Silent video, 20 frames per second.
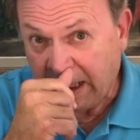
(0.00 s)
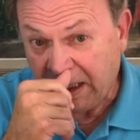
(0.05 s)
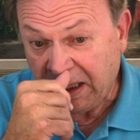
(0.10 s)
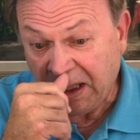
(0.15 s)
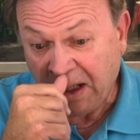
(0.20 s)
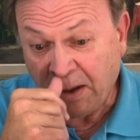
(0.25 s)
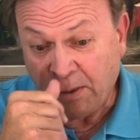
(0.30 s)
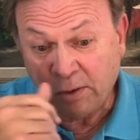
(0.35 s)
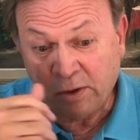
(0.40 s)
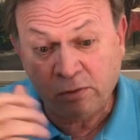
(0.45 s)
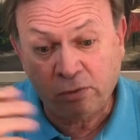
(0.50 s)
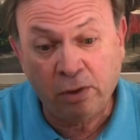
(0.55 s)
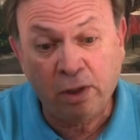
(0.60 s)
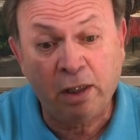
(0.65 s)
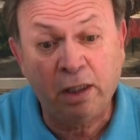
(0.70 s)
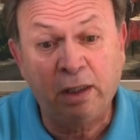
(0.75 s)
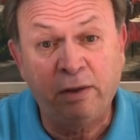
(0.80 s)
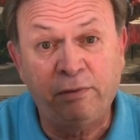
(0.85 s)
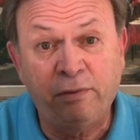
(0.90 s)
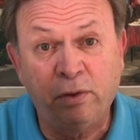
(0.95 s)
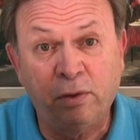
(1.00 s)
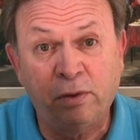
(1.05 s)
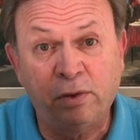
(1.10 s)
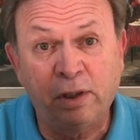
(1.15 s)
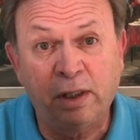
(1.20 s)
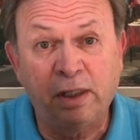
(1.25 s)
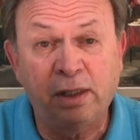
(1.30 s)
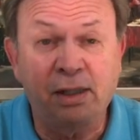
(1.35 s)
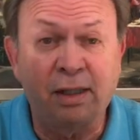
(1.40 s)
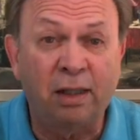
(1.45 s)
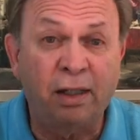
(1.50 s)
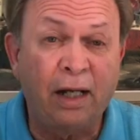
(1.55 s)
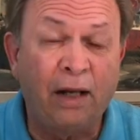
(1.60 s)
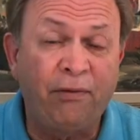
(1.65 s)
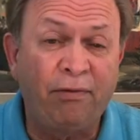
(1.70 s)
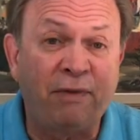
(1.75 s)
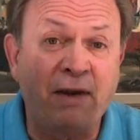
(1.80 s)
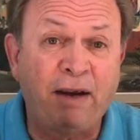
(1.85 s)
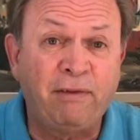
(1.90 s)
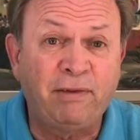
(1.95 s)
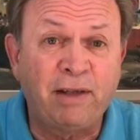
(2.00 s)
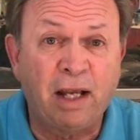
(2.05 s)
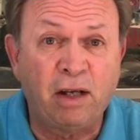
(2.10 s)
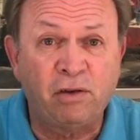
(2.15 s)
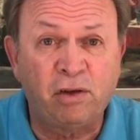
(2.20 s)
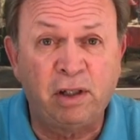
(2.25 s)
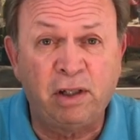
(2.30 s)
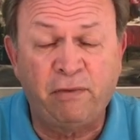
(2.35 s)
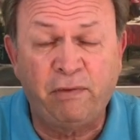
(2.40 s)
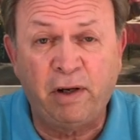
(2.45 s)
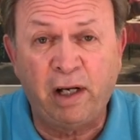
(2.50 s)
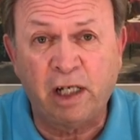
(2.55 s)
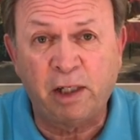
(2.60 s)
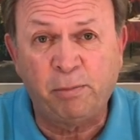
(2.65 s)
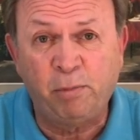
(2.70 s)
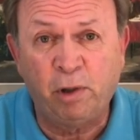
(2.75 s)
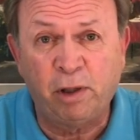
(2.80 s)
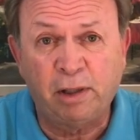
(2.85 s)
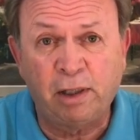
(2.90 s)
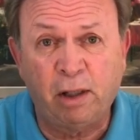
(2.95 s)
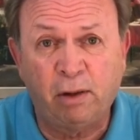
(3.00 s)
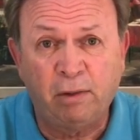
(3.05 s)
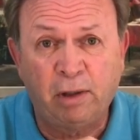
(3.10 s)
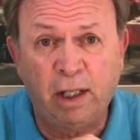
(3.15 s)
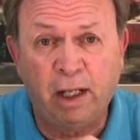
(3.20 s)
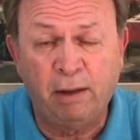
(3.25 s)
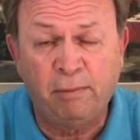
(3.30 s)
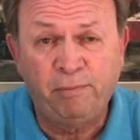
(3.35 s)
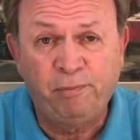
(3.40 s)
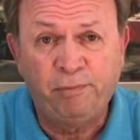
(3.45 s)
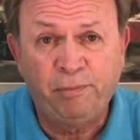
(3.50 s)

And you know what's really confusing is that you got 5,000 different experts out there.